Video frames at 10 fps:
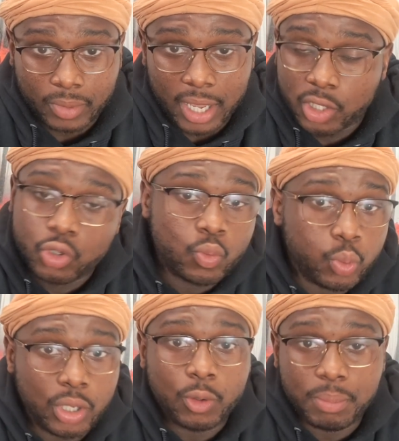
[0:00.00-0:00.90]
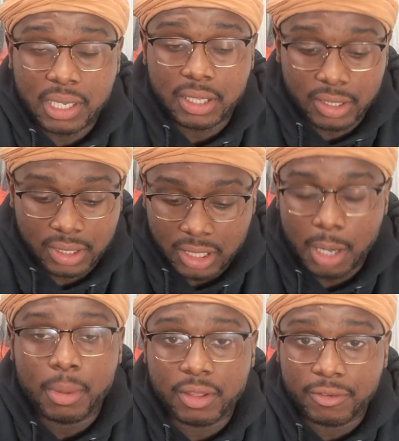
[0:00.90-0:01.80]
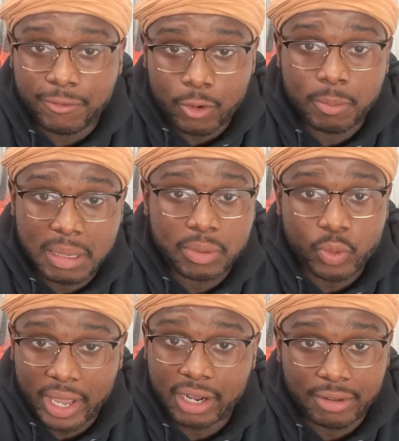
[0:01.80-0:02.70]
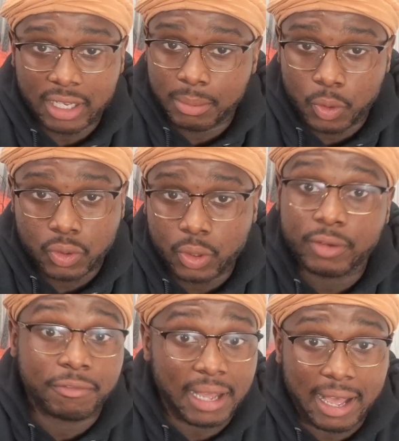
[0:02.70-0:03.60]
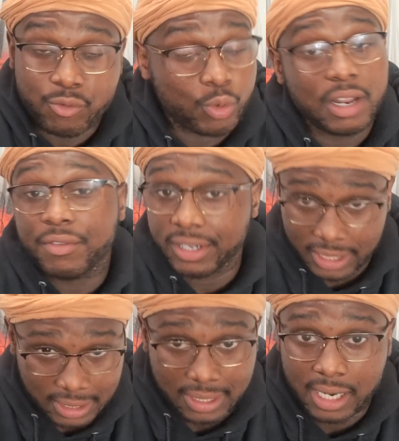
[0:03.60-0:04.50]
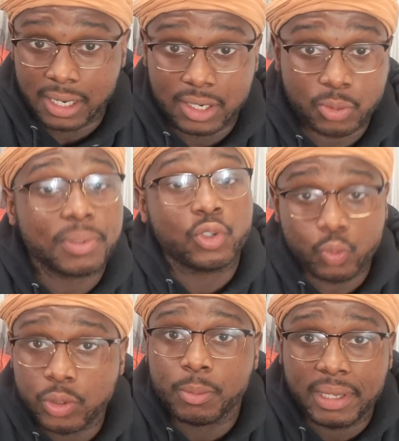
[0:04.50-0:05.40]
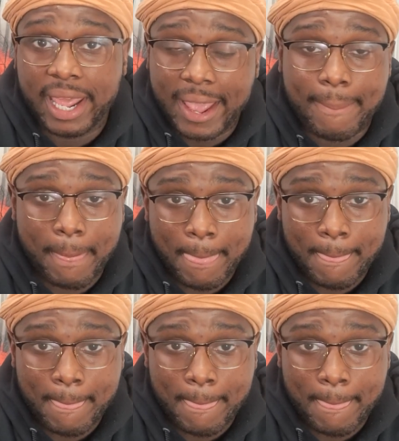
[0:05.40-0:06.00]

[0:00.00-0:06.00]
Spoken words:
And you will be the sum of the 4 people you hang around the most, or the 5, whatever the saying is. But you will be that.